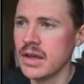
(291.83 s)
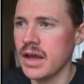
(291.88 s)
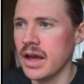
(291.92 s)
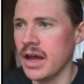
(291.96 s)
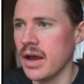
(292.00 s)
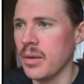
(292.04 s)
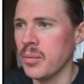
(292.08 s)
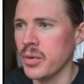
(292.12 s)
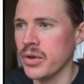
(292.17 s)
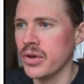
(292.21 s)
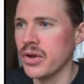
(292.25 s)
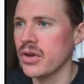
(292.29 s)

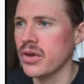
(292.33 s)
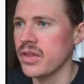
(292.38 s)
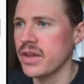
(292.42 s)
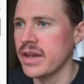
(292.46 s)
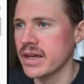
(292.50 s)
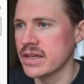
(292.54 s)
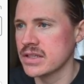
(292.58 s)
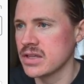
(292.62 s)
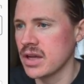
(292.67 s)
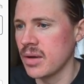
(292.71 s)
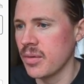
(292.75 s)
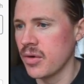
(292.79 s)
we know the
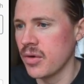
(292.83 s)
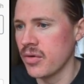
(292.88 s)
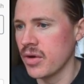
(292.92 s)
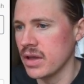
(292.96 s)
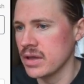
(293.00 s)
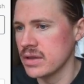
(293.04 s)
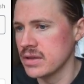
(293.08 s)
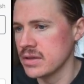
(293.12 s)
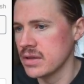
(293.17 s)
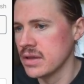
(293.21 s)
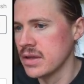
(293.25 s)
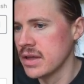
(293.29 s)
next time it
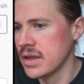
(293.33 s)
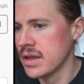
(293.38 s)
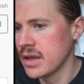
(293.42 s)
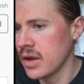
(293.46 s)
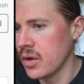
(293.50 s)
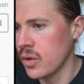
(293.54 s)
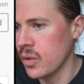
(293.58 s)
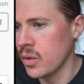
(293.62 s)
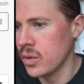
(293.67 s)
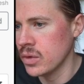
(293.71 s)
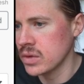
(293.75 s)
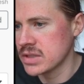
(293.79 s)
runs
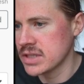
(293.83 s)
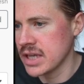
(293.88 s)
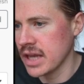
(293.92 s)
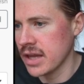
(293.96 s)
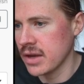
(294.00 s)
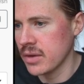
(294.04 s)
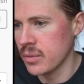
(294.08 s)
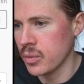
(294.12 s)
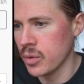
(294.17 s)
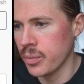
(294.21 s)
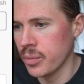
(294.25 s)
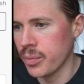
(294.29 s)
all
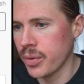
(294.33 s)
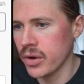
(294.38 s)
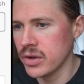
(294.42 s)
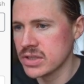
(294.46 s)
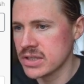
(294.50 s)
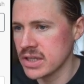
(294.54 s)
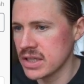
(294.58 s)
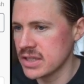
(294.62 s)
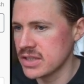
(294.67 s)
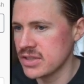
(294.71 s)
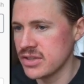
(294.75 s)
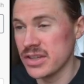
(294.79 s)
10 will
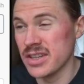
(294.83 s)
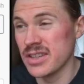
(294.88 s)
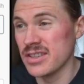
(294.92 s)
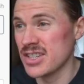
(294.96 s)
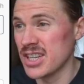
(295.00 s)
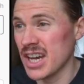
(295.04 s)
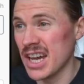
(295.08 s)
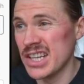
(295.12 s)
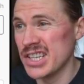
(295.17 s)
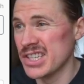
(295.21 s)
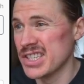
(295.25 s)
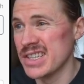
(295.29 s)
process. You can
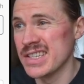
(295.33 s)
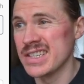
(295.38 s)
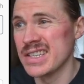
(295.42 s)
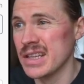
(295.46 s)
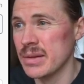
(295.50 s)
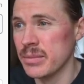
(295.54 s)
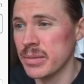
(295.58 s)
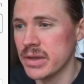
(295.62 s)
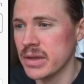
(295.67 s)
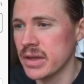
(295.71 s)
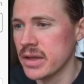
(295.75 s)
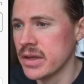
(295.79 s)
change this
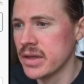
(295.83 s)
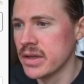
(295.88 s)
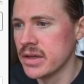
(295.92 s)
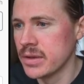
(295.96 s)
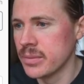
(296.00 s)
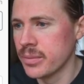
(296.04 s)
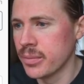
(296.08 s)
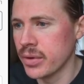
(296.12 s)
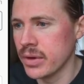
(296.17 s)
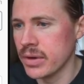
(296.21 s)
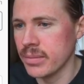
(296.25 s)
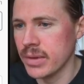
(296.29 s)
limit
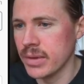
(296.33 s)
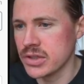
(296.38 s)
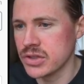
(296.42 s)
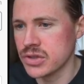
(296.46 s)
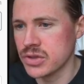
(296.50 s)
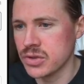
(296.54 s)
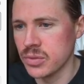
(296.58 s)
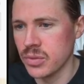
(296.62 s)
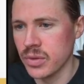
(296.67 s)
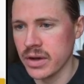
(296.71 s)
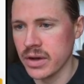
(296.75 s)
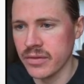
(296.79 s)
pretty much
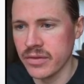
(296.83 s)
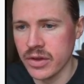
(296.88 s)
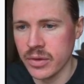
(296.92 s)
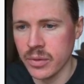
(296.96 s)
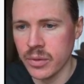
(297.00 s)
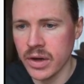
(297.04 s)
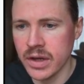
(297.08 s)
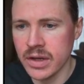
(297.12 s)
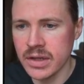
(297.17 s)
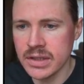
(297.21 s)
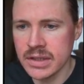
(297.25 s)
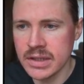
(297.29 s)
to whatever you
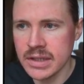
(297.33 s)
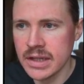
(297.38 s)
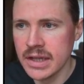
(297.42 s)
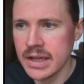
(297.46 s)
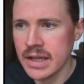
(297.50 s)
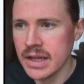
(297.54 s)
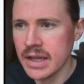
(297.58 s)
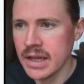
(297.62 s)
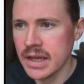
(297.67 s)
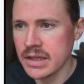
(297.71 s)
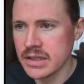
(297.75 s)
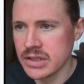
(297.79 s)
want.
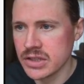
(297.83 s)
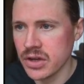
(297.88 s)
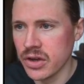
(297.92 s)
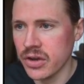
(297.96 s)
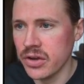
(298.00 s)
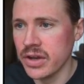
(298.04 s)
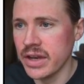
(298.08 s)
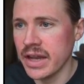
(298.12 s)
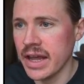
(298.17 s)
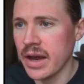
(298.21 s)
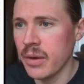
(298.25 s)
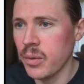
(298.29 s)
So
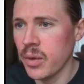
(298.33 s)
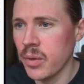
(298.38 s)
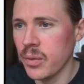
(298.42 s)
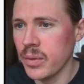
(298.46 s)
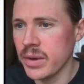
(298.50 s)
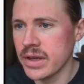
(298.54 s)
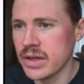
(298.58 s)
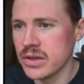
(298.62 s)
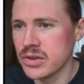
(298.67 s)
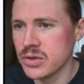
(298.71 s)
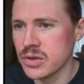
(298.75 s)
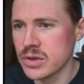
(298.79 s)
now what we
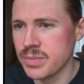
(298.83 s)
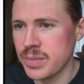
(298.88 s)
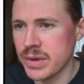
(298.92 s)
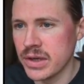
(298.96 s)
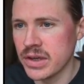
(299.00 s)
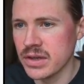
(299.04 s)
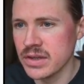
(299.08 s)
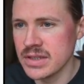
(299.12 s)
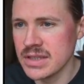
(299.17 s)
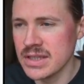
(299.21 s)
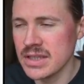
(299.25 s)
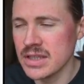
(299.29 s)
can do is,
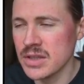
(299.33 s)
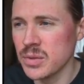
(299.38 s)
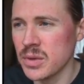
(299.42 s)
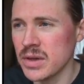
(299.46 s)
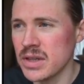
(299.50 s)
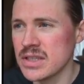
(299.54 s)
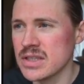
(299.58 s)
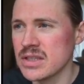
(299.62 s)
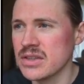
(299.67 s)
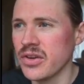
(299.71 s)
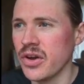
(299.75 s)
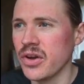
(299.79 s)
because this one
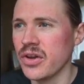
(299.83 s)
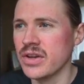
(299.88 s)
is known